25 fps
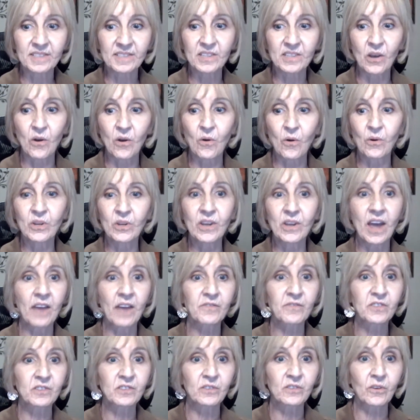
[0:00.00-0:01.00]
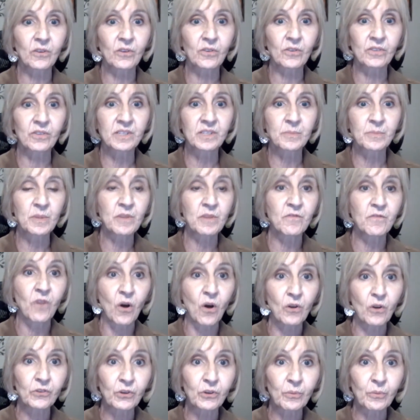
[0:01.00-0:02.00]
So you have to learn to be
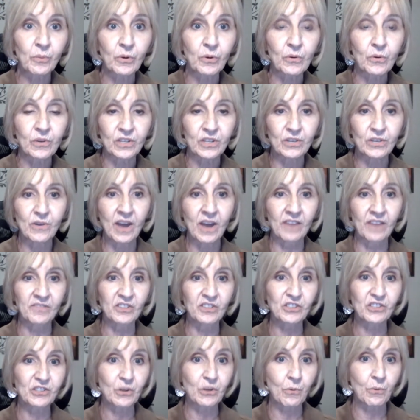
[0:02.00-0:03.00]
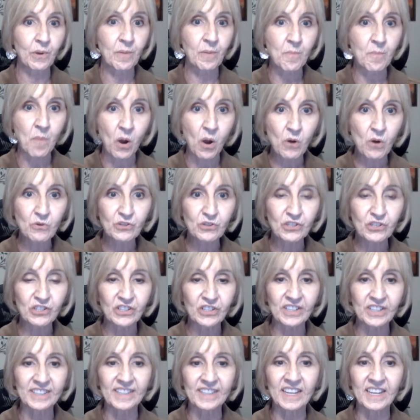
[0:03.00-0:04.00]
vulnerable. You have to show
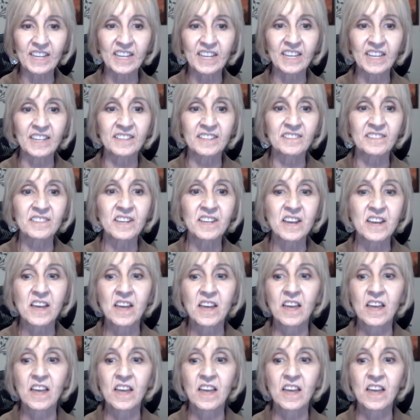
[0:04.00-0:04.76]
emotion and,